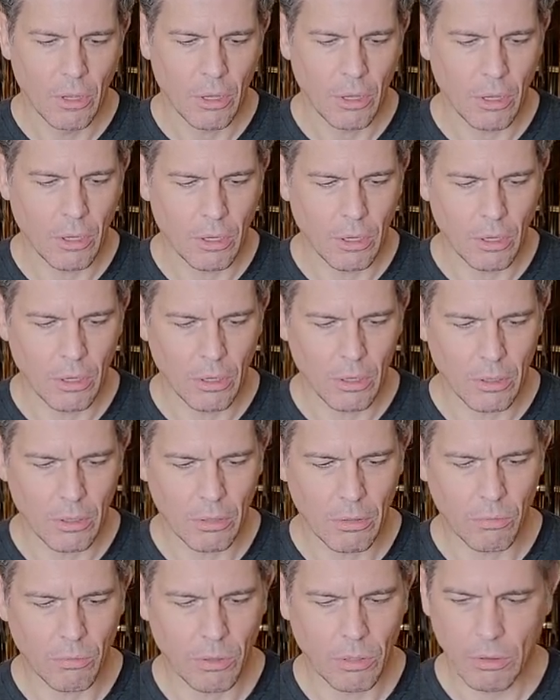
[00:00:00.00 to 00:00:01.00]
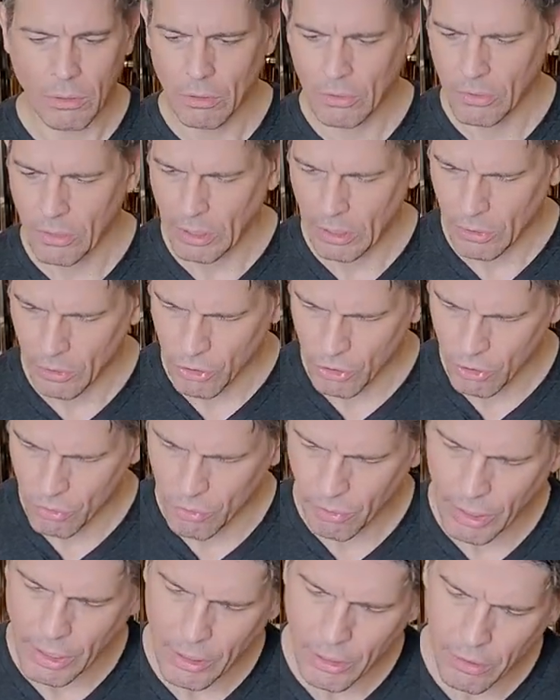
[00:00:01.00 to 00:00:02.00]
And what looks like a
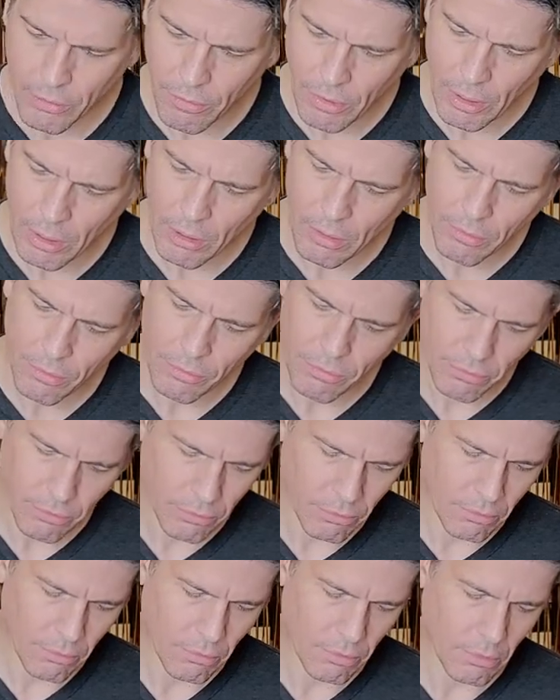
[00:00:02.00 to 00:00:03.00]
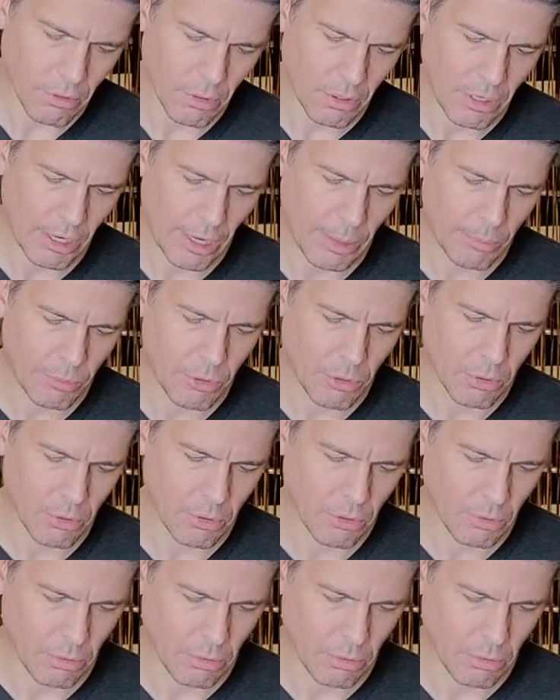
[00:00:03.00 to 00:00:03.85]
Schrader valve adapter.